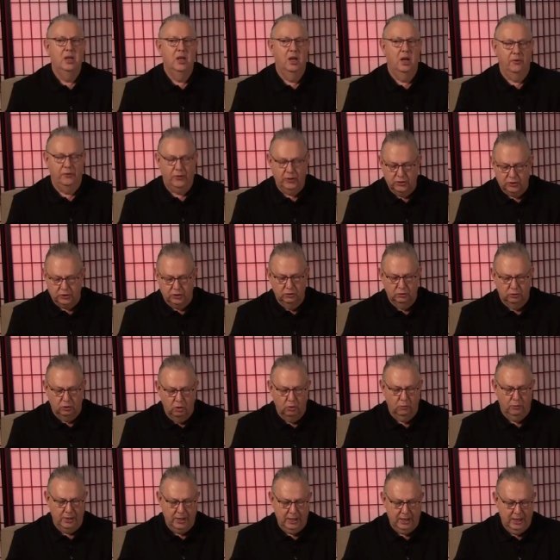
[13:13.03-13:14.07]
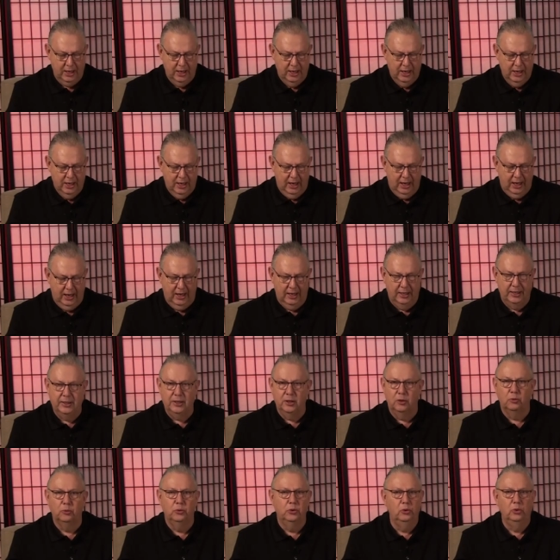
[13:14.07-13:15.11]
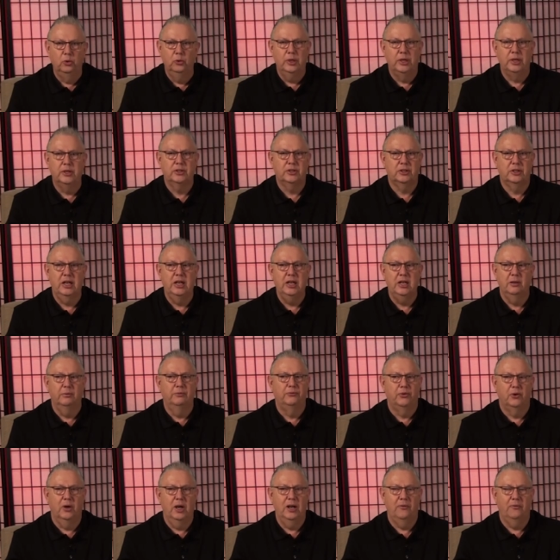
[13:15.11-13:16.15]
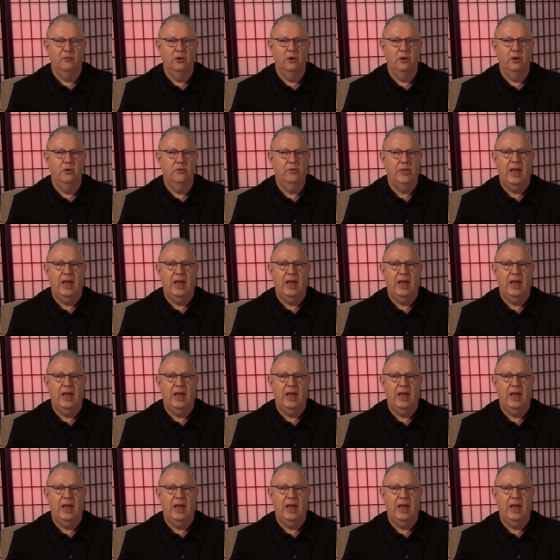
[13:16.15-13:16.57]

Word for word: of his glory and rule his kingdom forever.